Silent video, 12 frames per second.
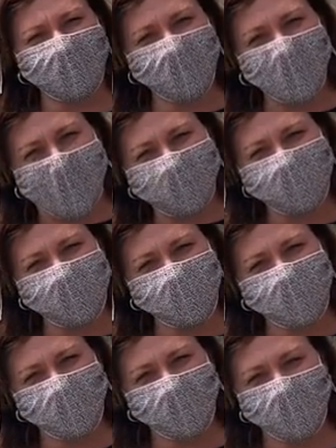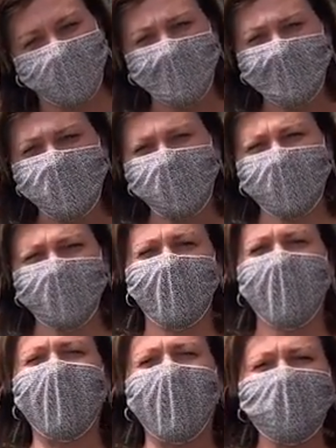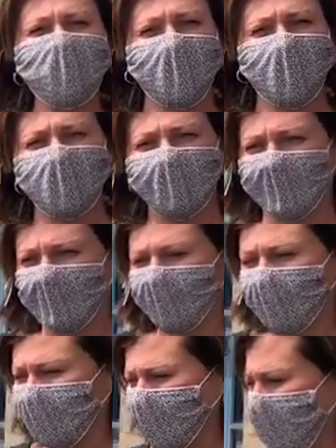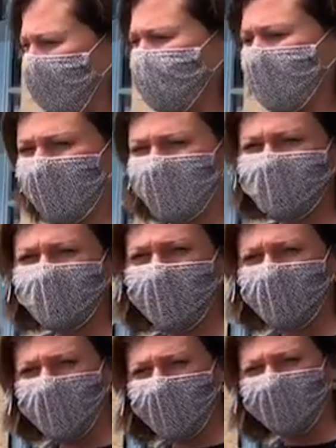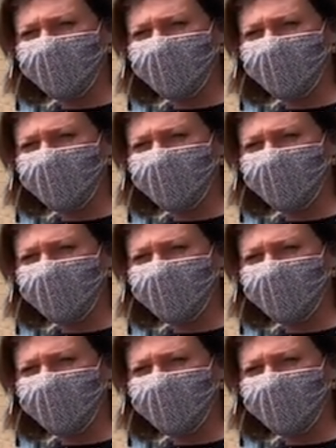back to school. So in our hybrid, we're going to have kids coming on